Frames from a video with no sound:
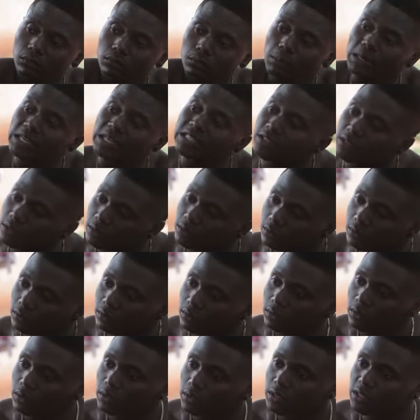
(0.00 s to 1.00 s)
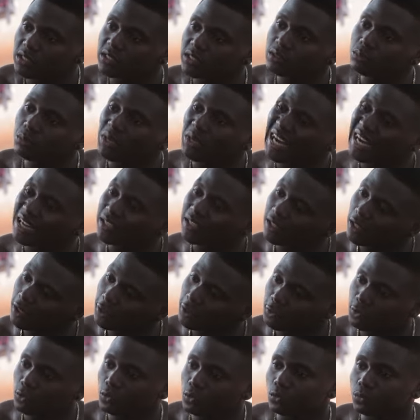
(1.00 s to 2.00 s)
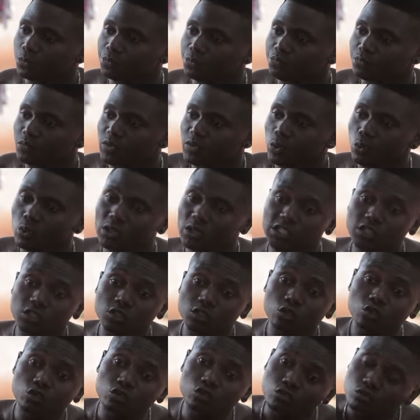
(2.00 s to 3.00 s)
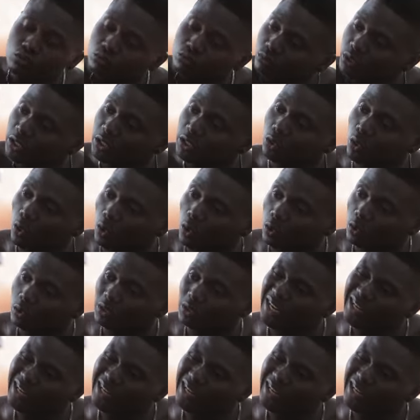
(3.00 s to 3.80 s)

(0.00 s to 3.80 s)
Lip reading: Mighty, see, make I tell you. Waiting kunkun they talk,